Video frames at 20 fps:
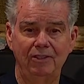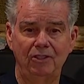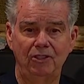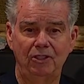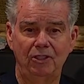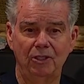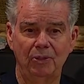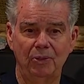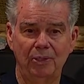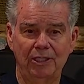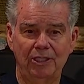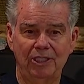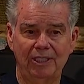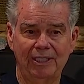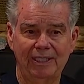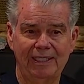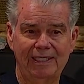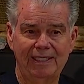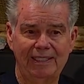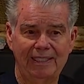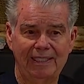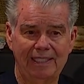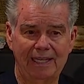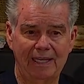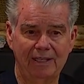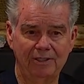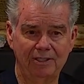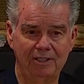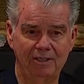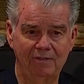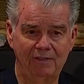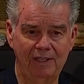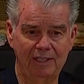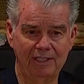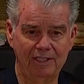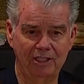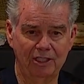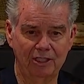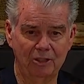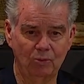Jewish towns and
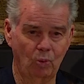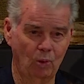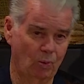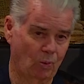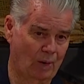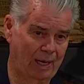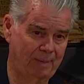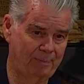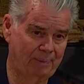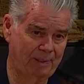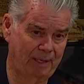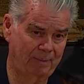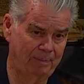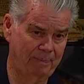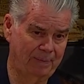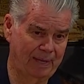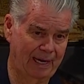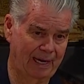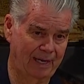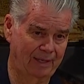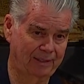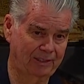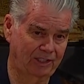villages were wiped up, out.